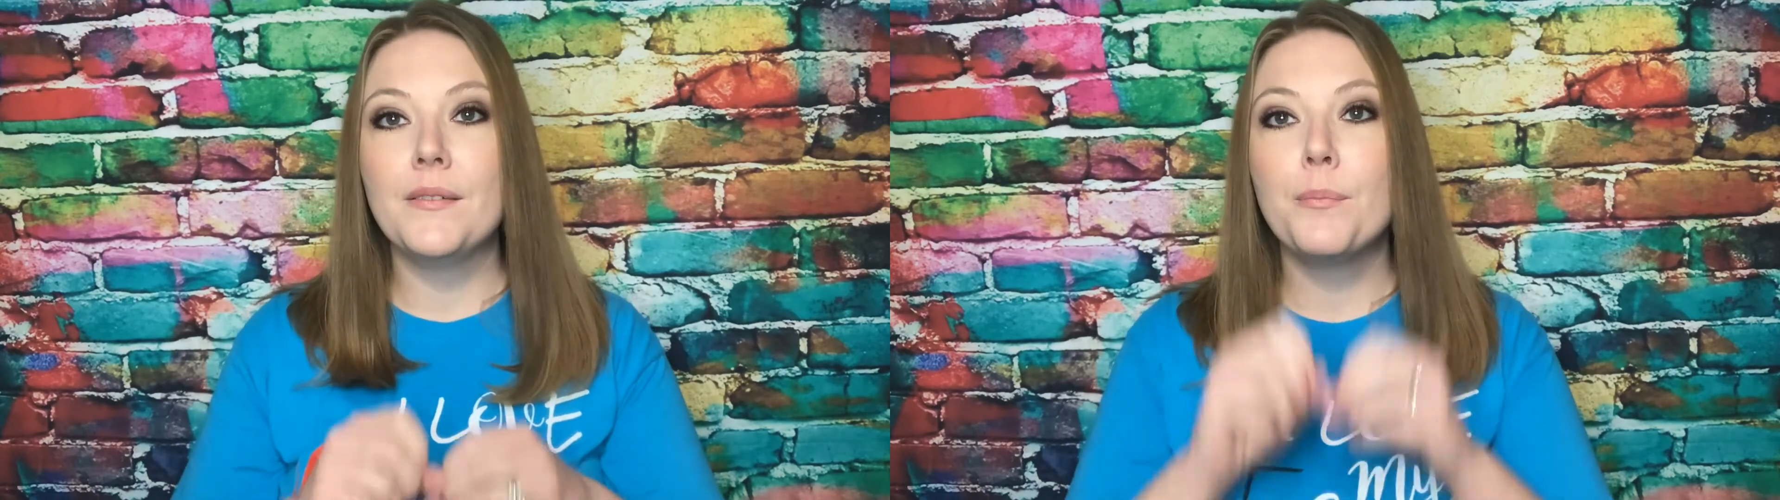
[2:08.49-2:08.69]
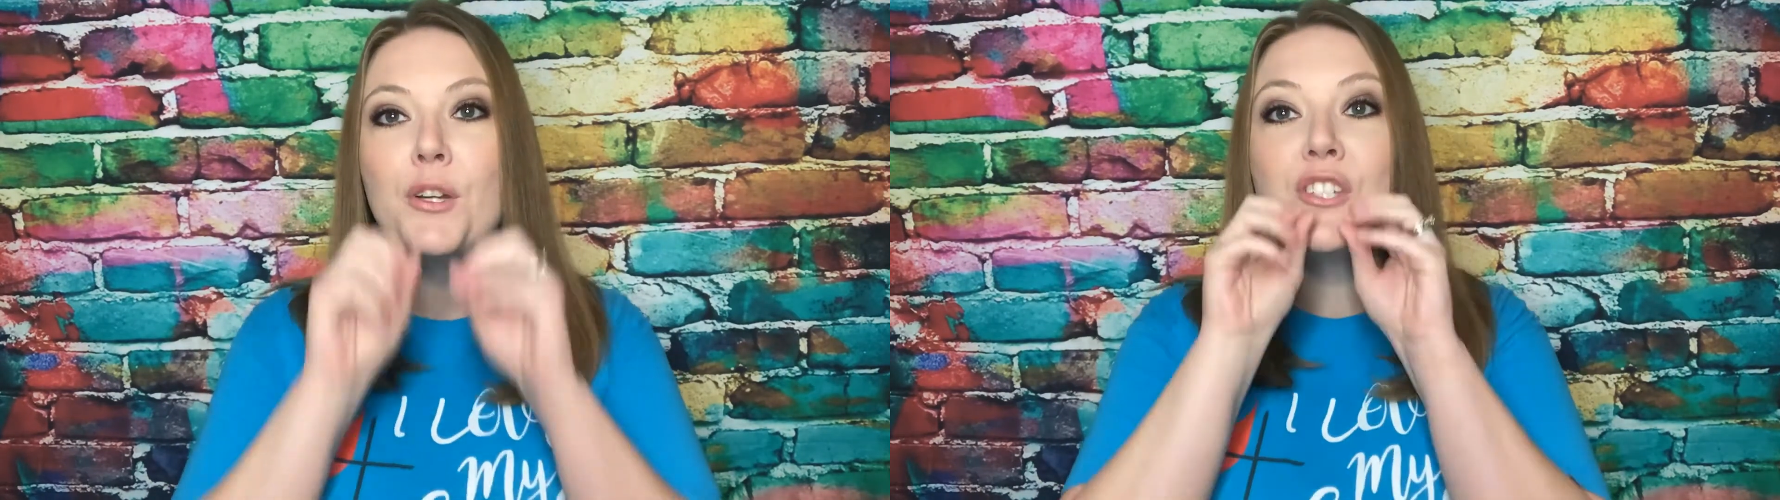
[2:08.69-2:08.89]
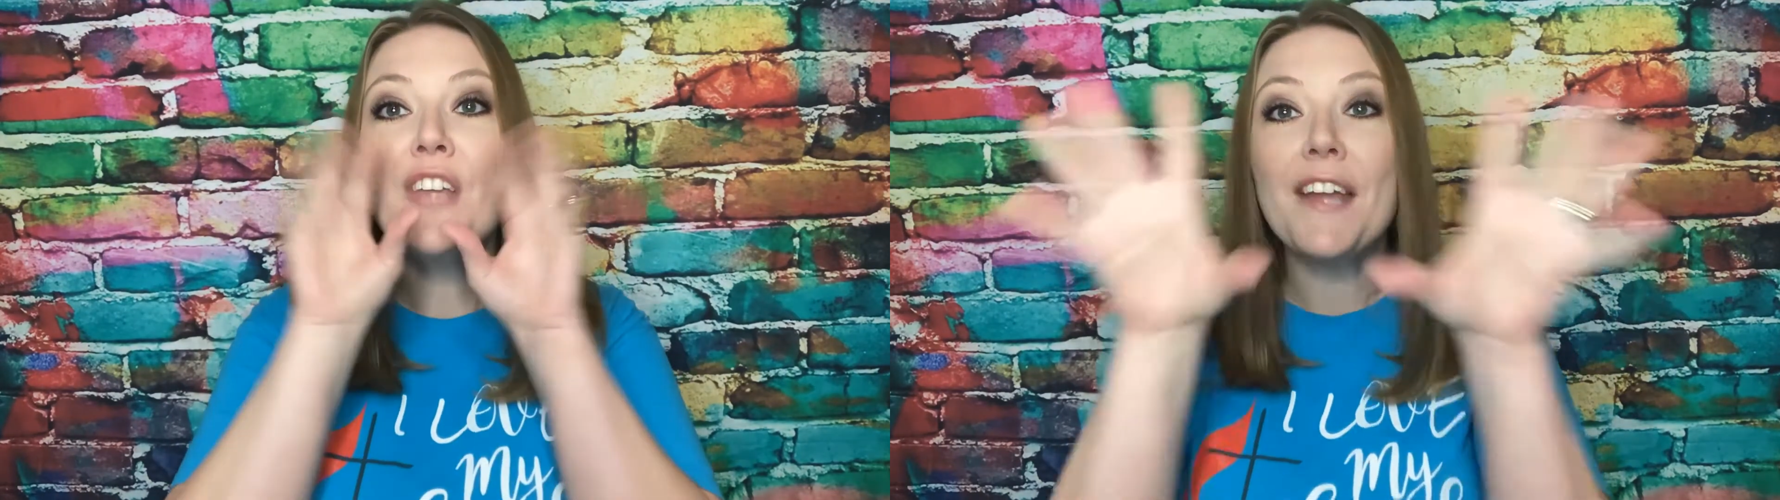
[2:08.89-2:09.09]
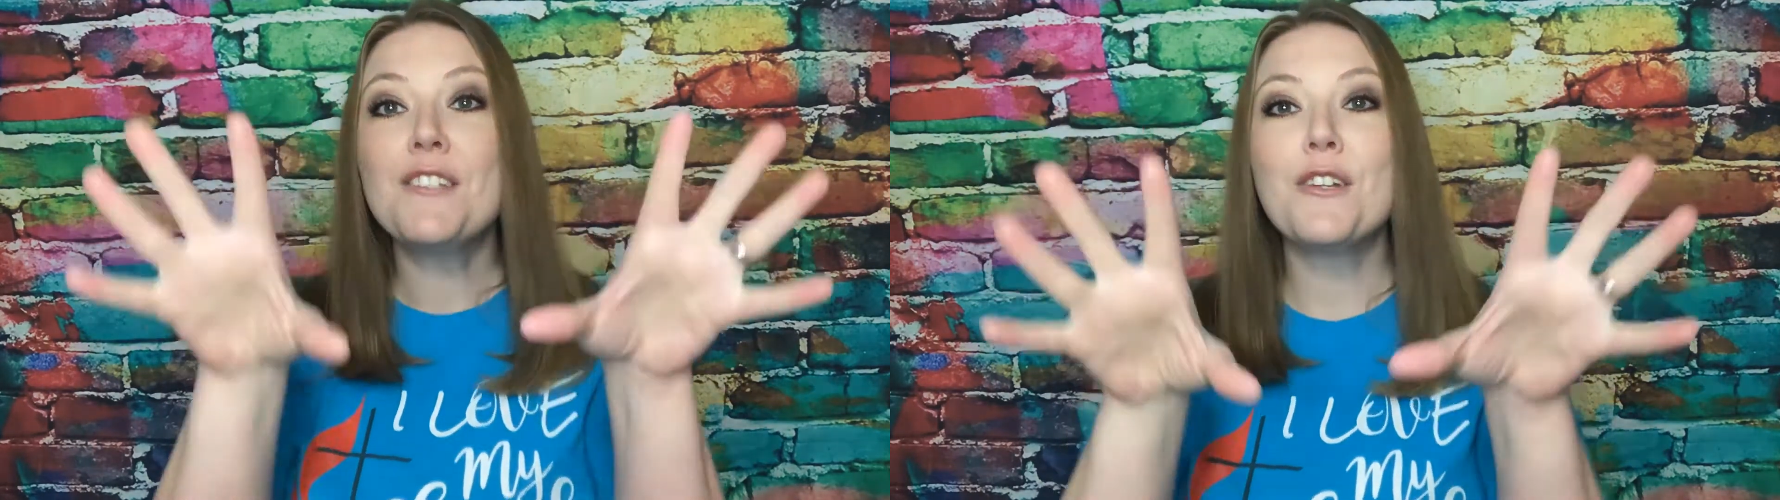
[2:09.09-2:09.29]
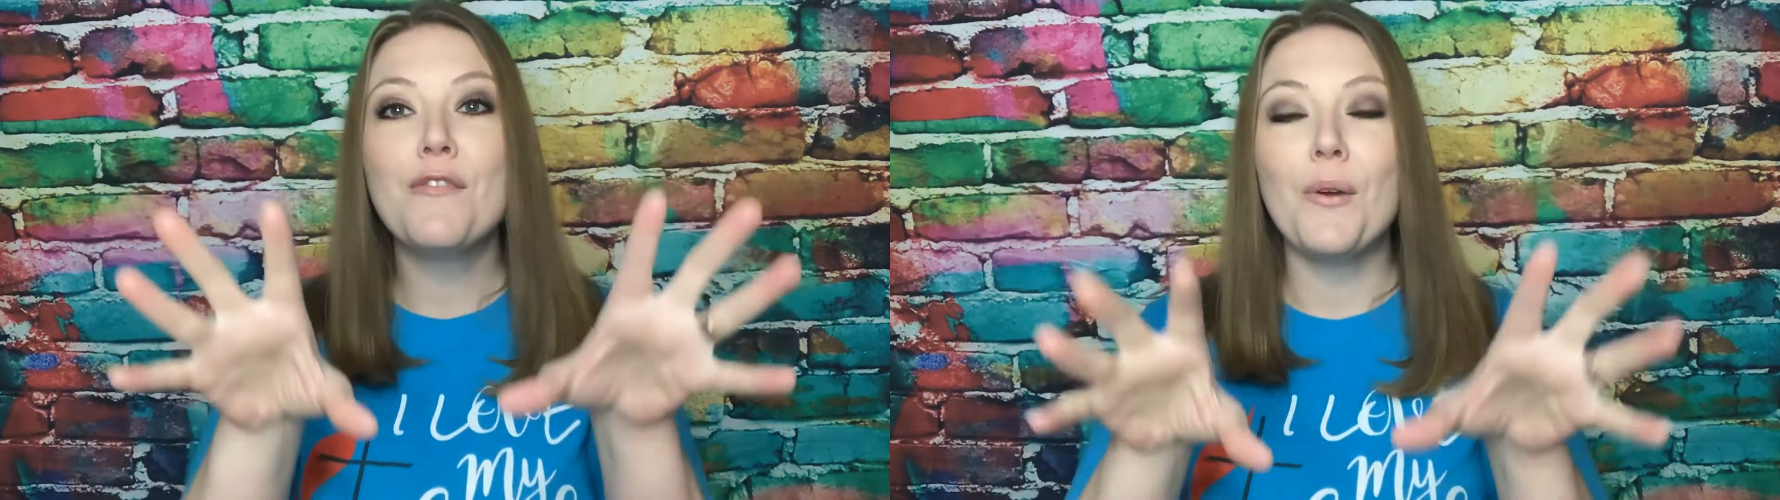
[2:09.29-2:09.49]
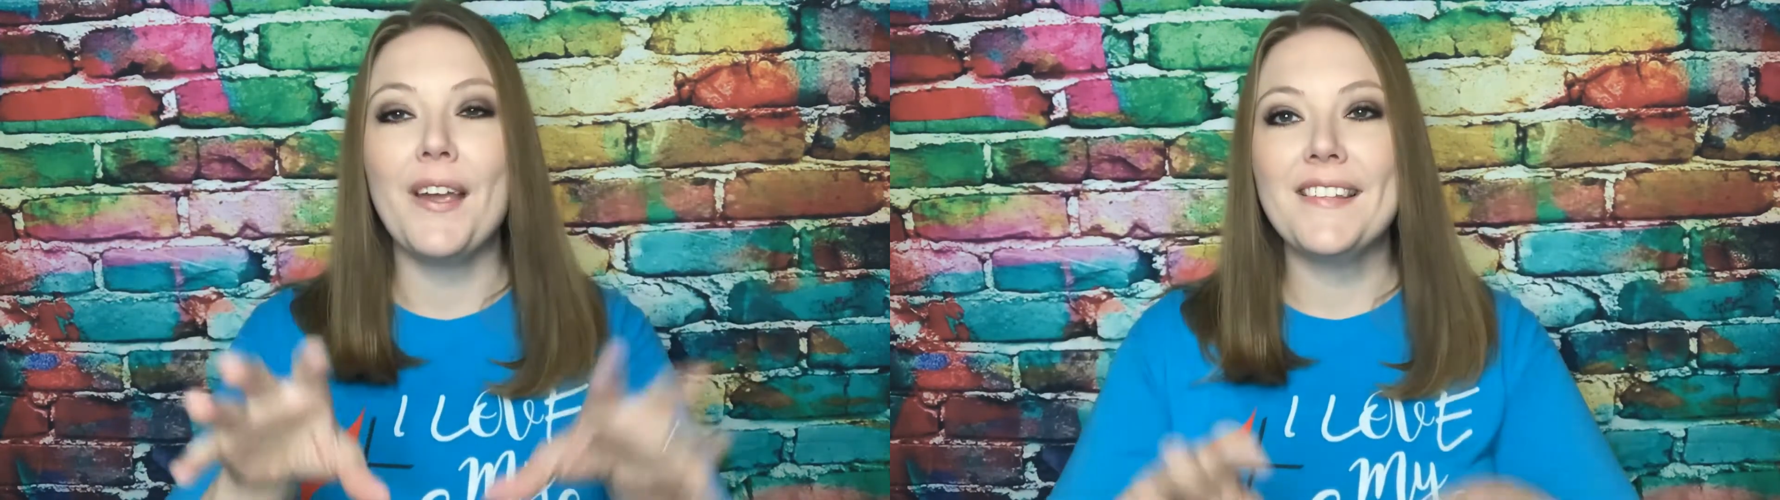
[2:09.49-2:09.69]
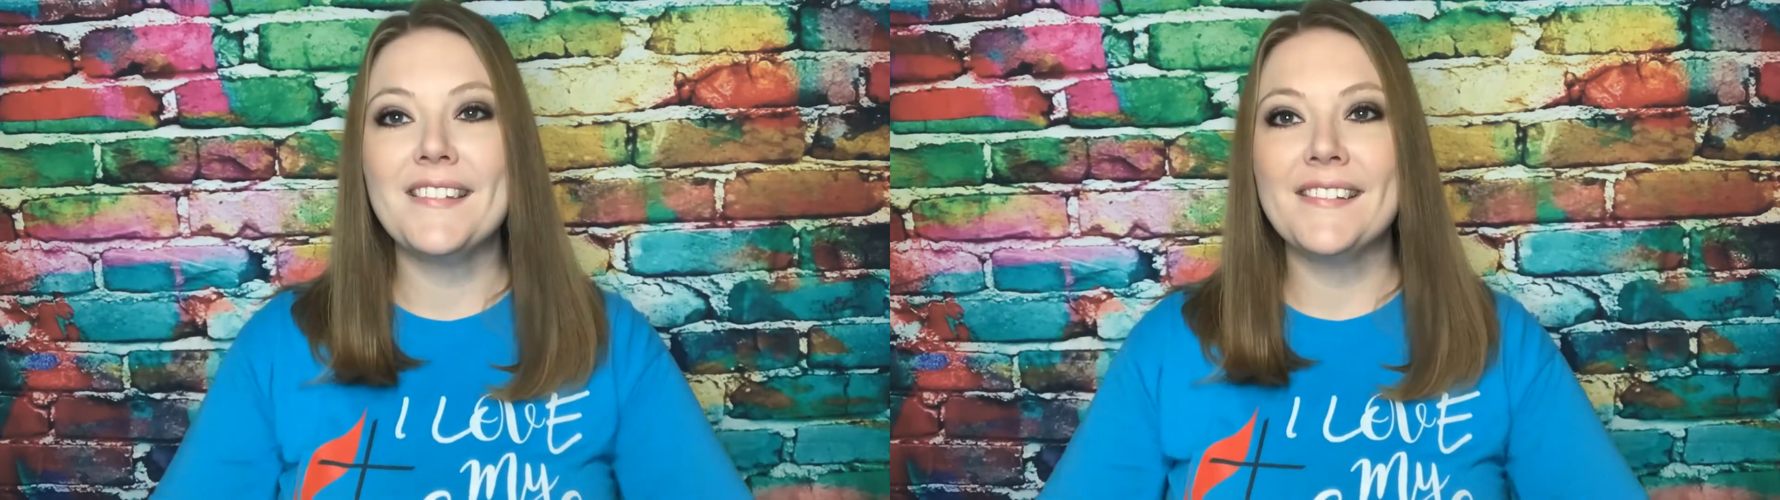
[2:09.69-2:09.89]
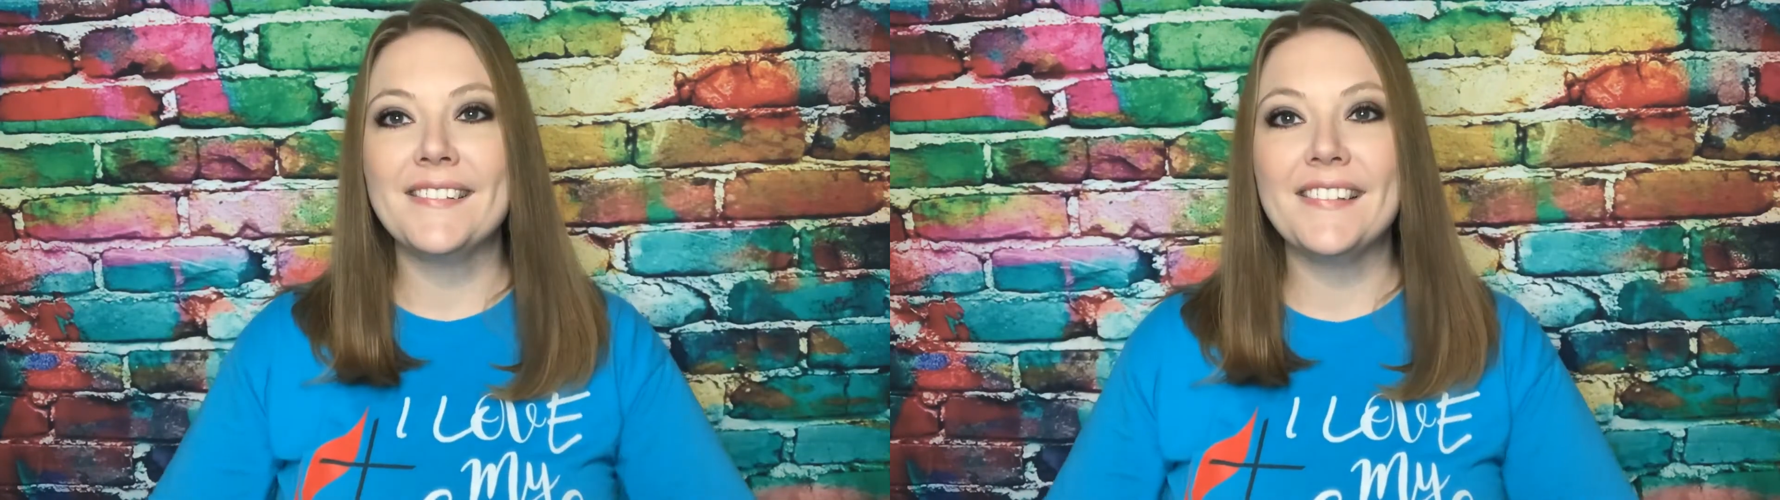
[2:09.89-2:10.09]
Project your voice.